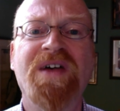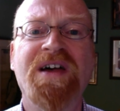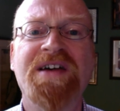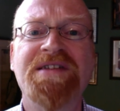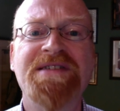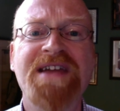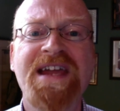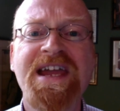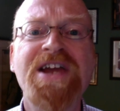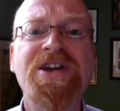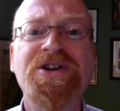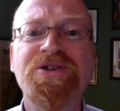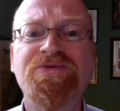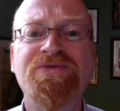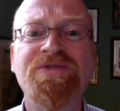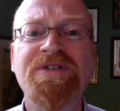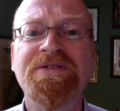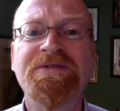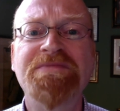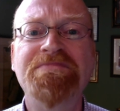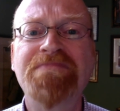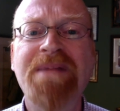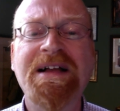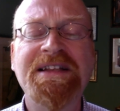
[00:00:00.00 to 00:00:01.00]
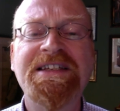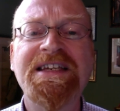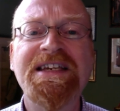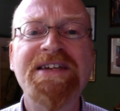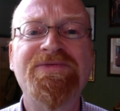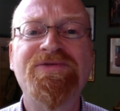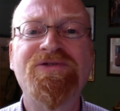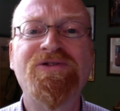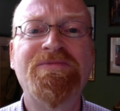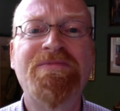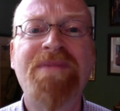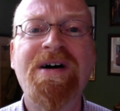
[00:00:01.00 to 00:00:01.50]
an ignorant
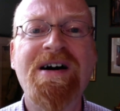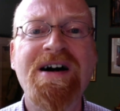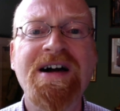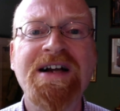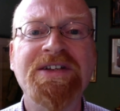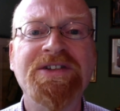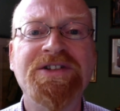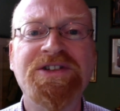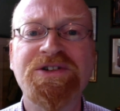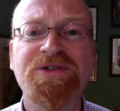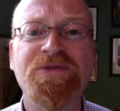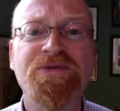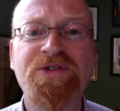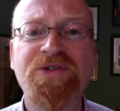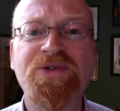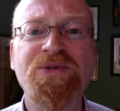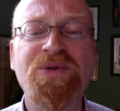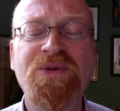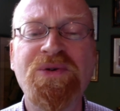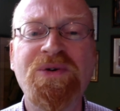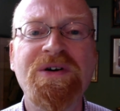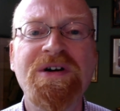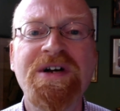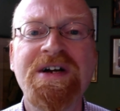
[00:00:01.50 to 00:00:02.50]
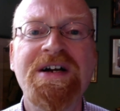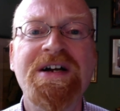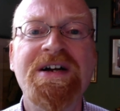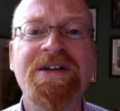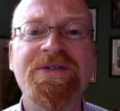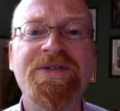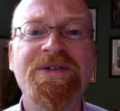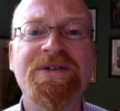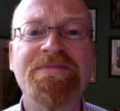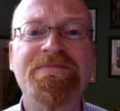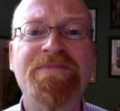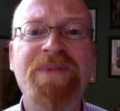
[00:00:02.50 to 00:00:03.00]
medieval mind who thought
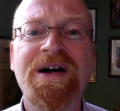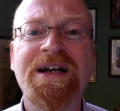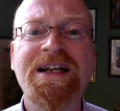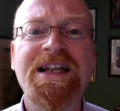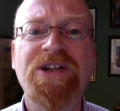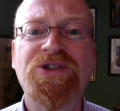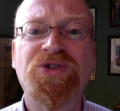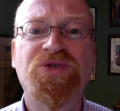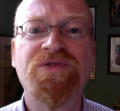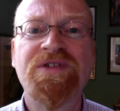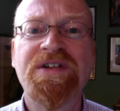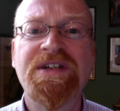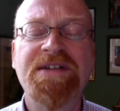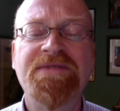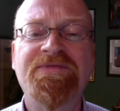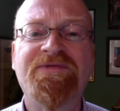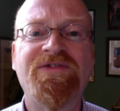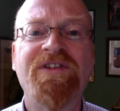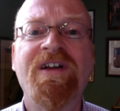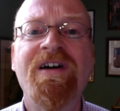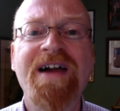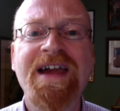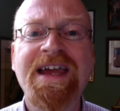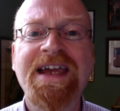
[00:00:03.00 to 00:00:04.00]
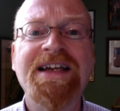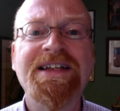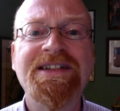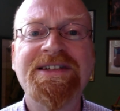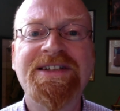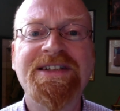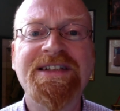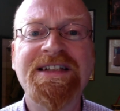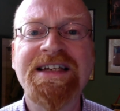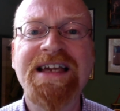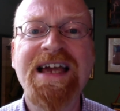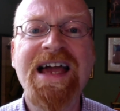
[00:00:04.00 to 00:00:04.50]
that by literally flying
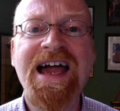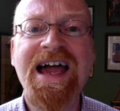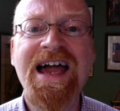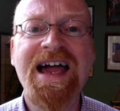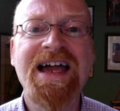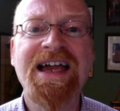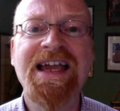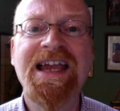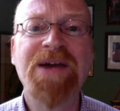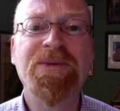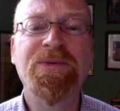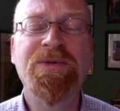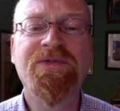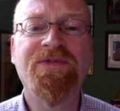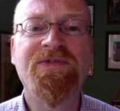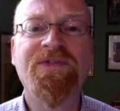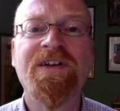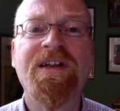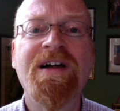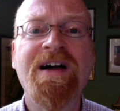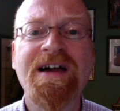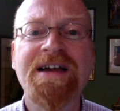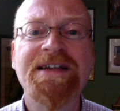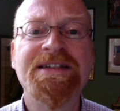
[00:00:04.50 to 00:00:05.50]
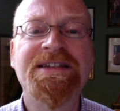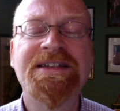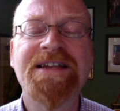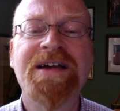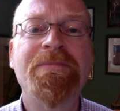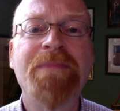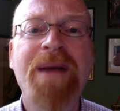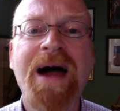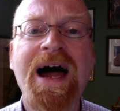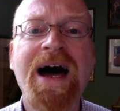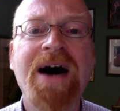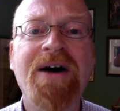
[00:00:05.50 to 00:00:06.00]
into the air, he would fly
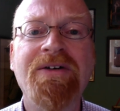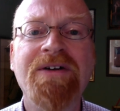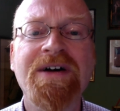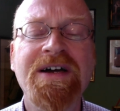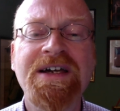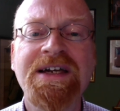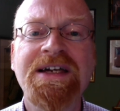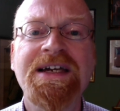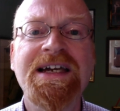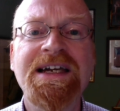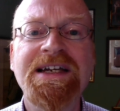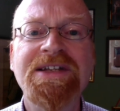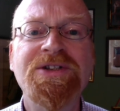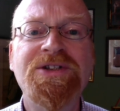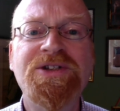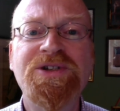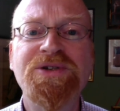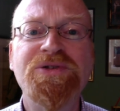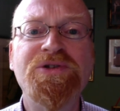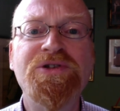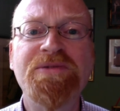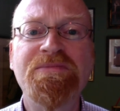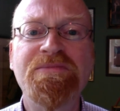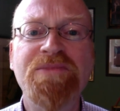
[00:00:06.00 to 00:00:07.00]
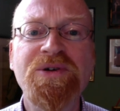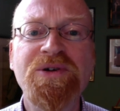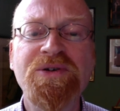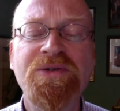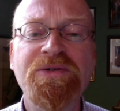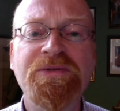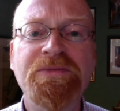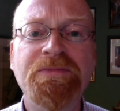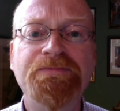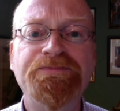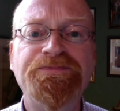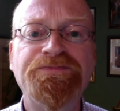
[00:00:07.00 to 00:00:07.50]
somehow into the
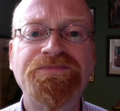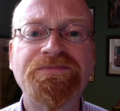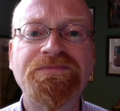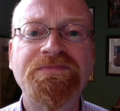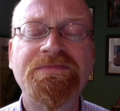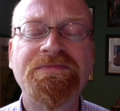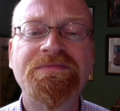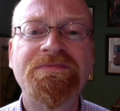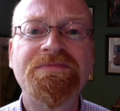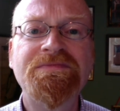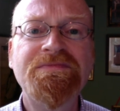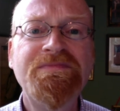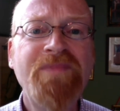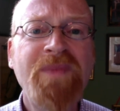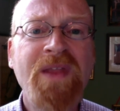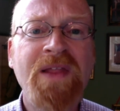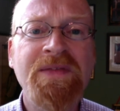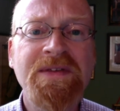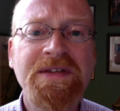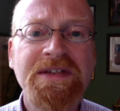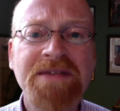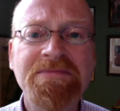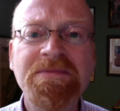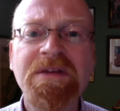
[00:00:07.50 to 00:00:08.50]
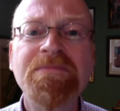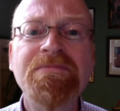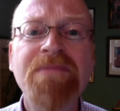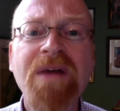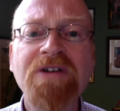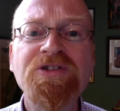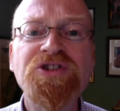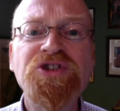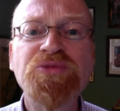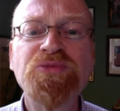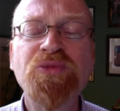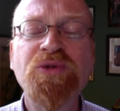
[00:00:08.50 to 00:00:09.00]
moon. Something
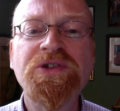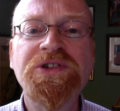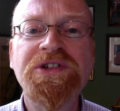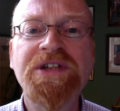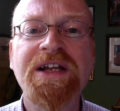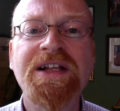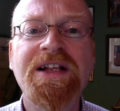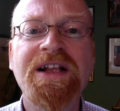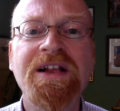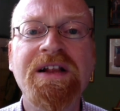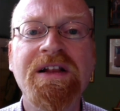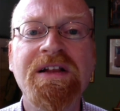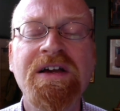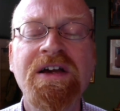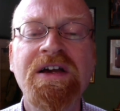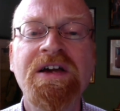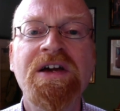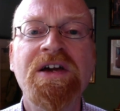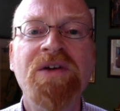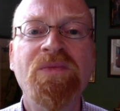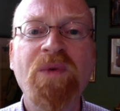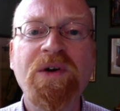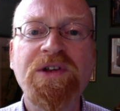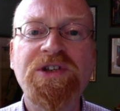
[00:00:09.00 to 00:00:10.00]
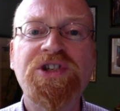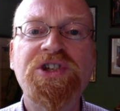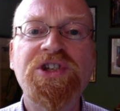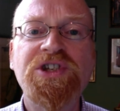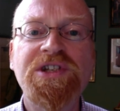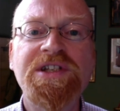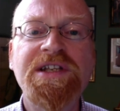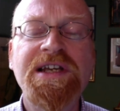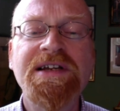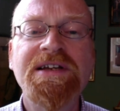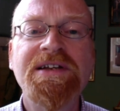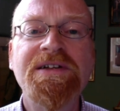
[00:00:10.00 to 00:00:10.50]
much more subtle, which
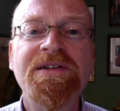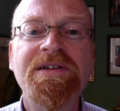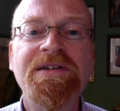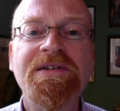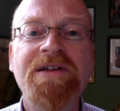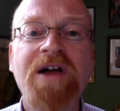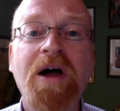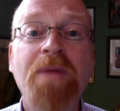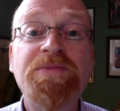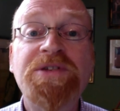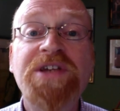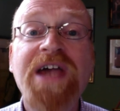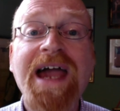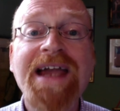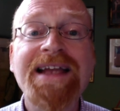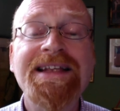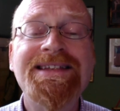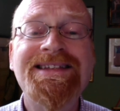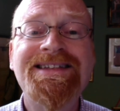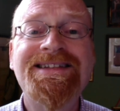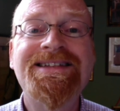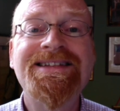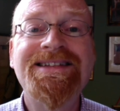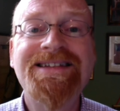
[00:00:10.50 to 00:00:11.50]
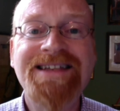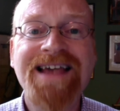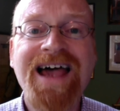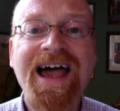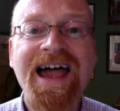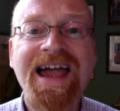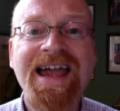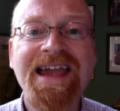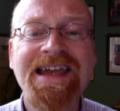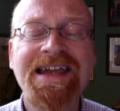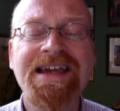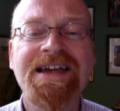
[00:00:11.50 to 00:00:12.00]
still obtains
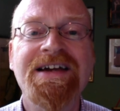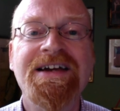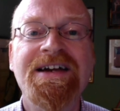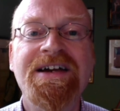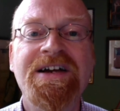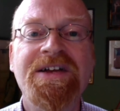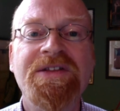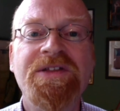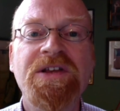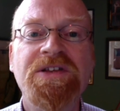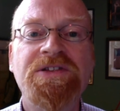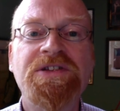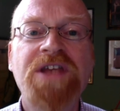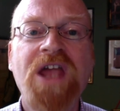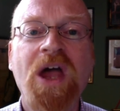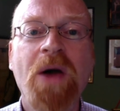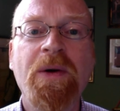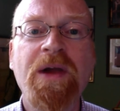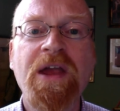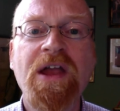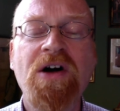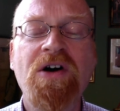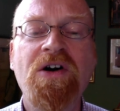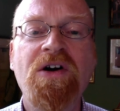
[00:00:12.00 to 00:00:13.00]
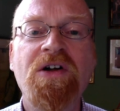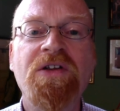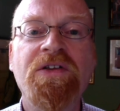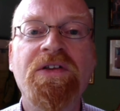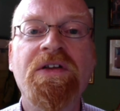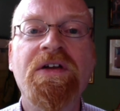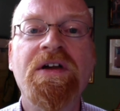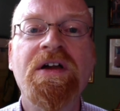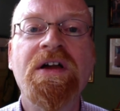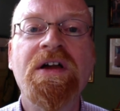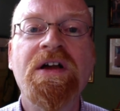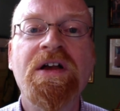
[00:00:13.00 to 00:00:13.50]
today, that's going on,
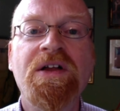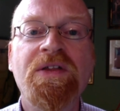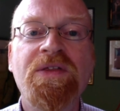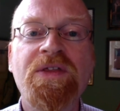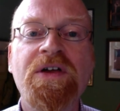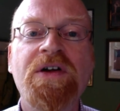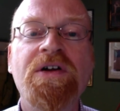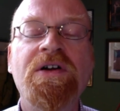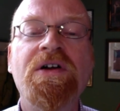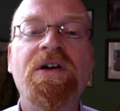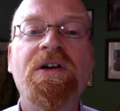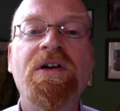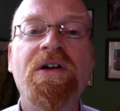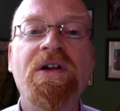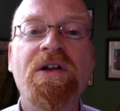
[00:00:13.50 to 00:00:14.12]
that